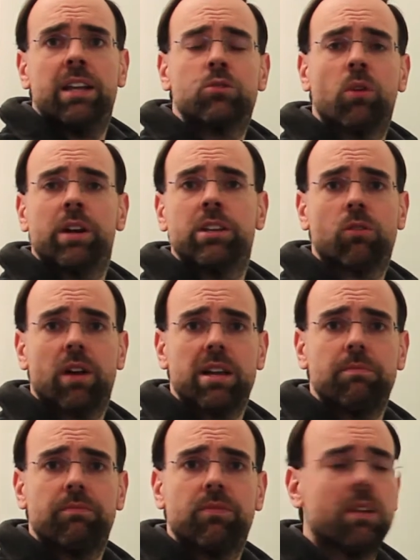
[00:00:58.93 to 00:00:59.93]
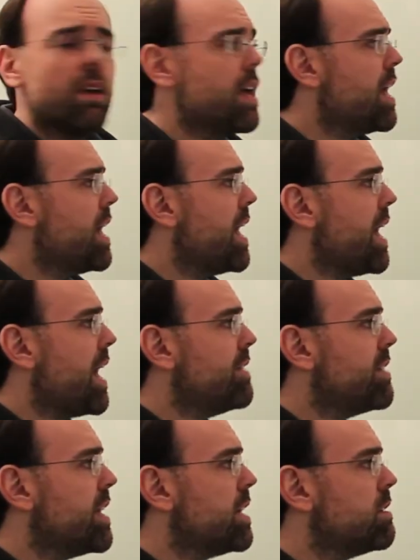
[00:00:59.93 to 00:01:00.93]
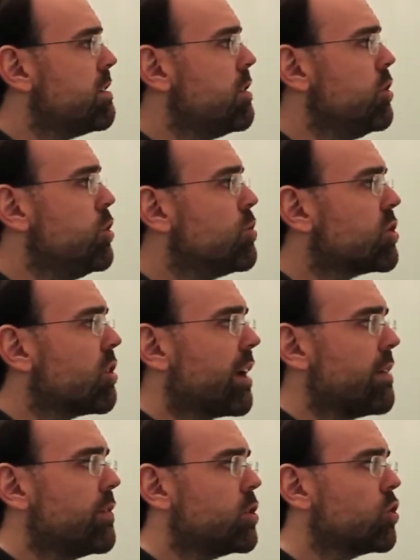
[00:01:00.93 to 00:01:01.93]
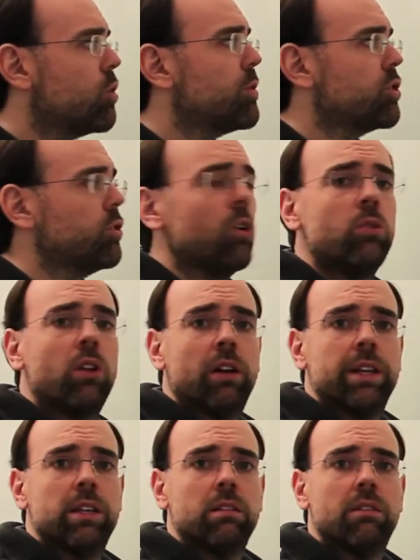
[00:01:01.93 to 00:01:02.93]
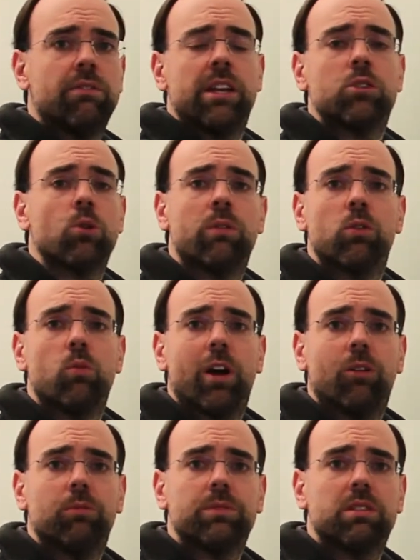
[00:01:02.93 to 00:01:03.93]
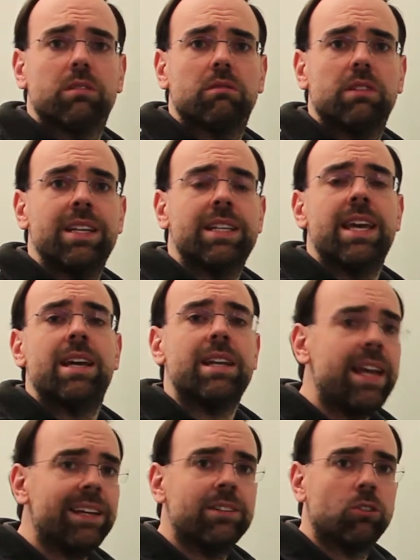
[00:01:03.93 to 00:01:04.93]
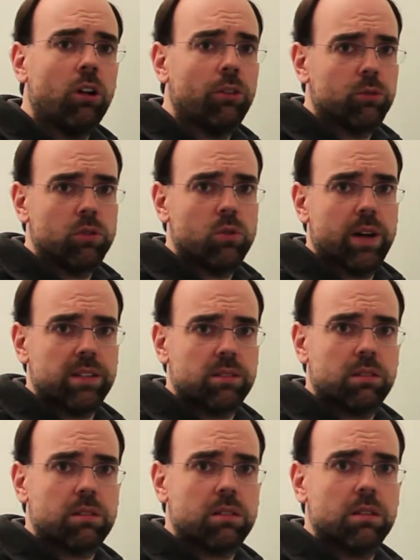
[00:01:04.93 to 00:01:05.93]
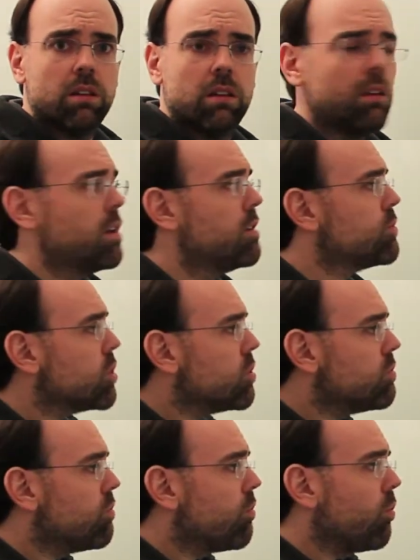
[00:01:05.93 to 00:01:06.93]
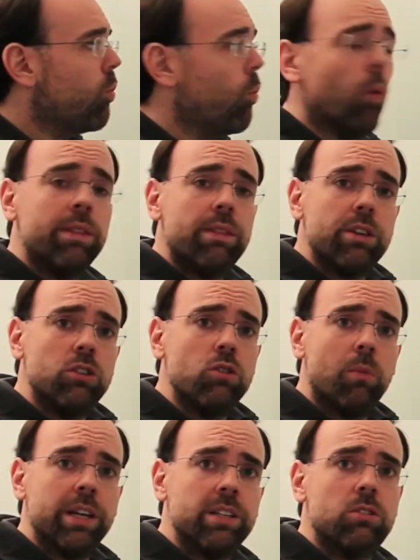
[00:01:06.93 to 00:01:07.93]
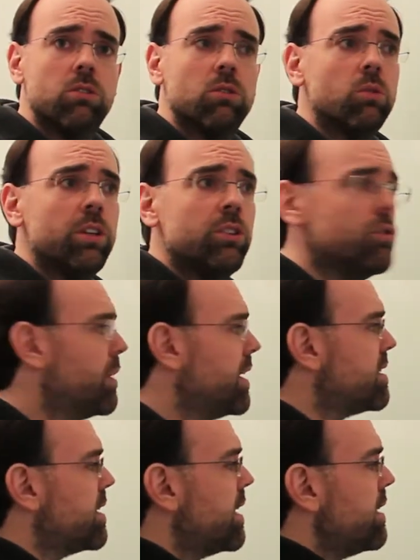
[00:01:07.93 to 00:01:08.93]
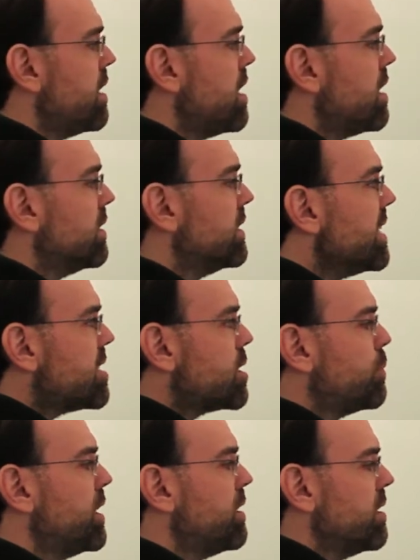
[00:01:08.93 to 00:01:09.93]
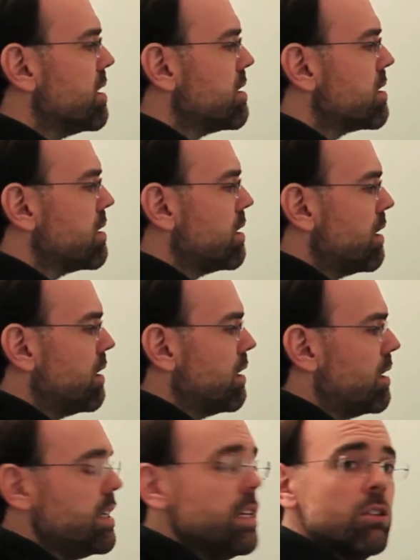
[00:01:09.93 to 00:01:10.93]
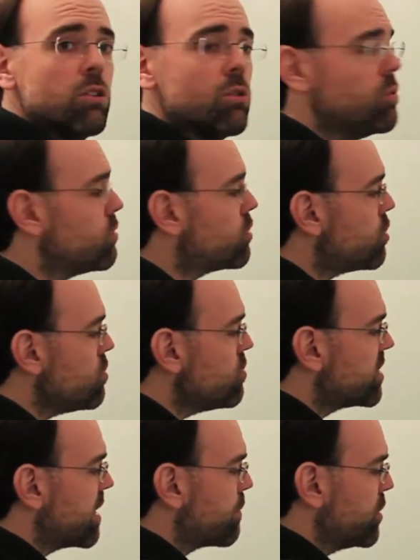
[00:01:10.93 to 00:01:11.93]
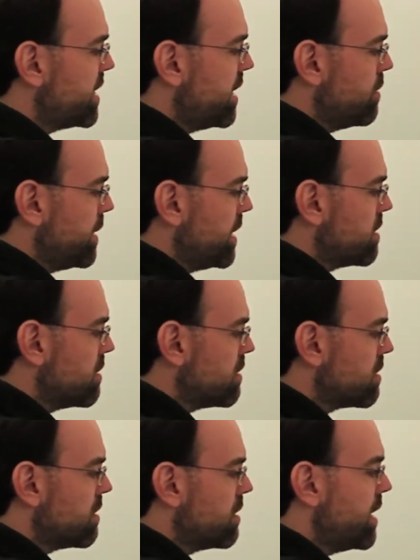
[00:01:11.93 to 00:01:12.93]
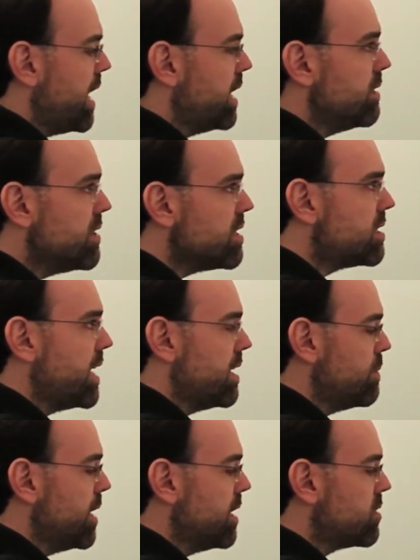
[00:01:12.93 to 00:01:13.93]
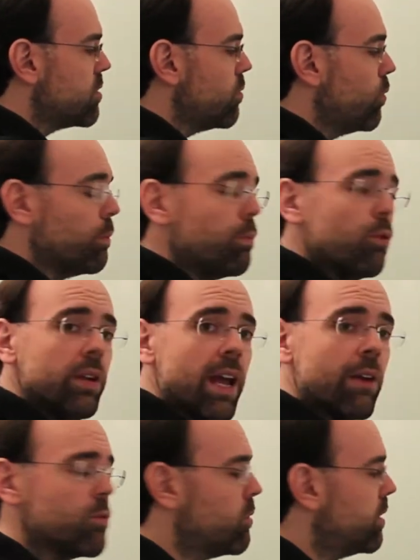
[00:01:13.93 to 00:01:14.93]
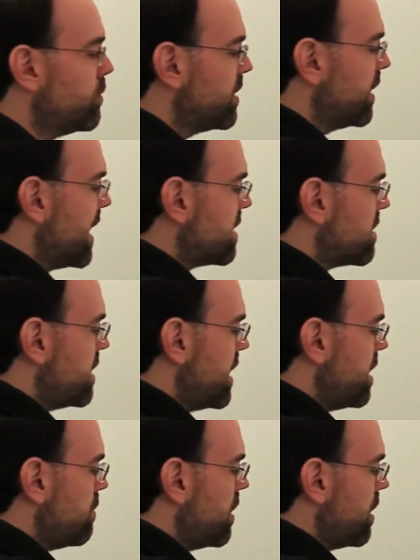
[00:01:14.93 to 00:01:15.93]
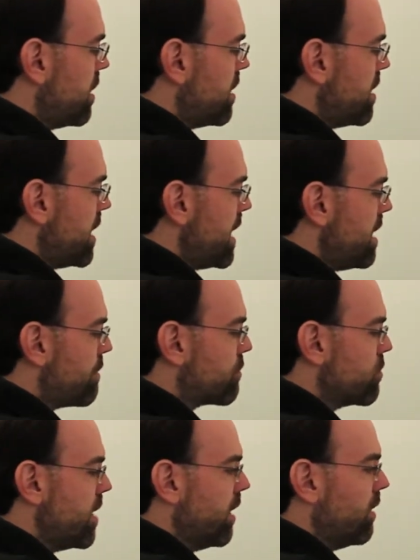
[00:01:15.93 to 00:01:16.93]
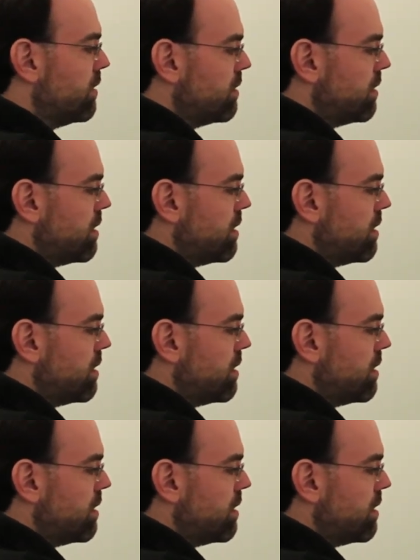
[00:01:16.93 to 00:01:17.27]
it's running great. And then you start having so much load on it that it's overwhelmed. It can't handle all the requests. So one thing you might do is you might say, let's split this into two separate databases. And in this database, we'll put everyone with last name A through L.